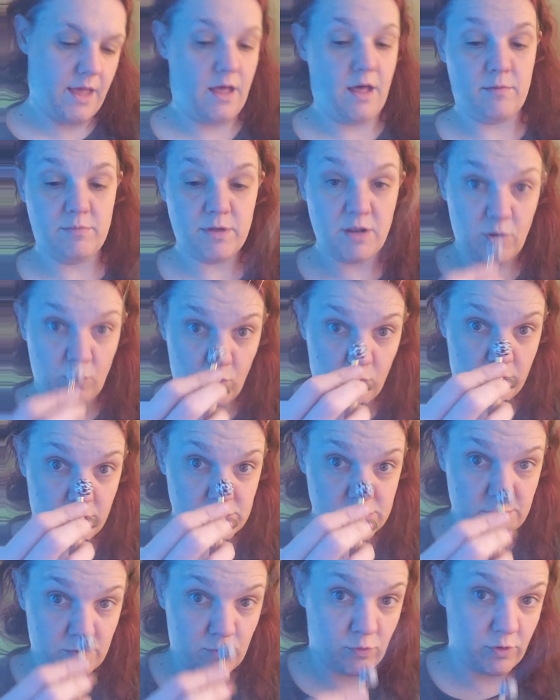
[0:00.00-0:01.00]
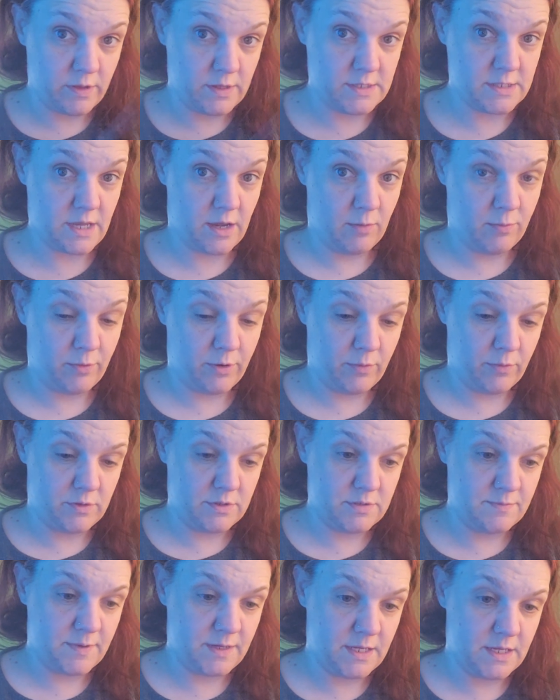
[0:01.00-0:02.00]
going to order some more of these cow print
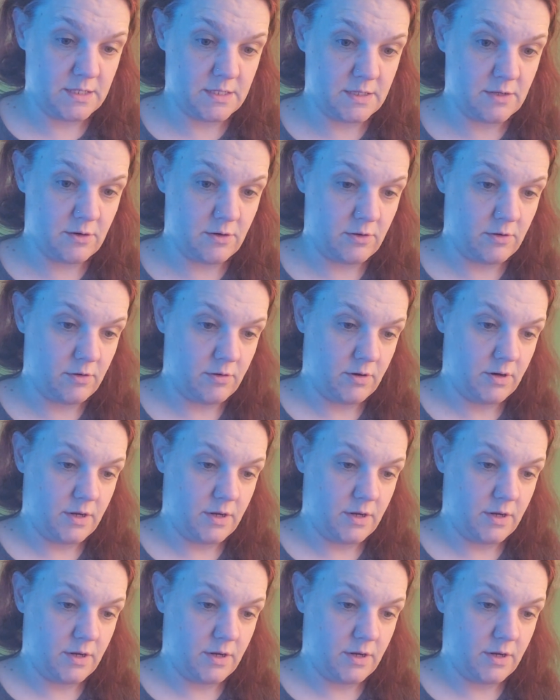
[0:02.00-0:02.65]
ones because they're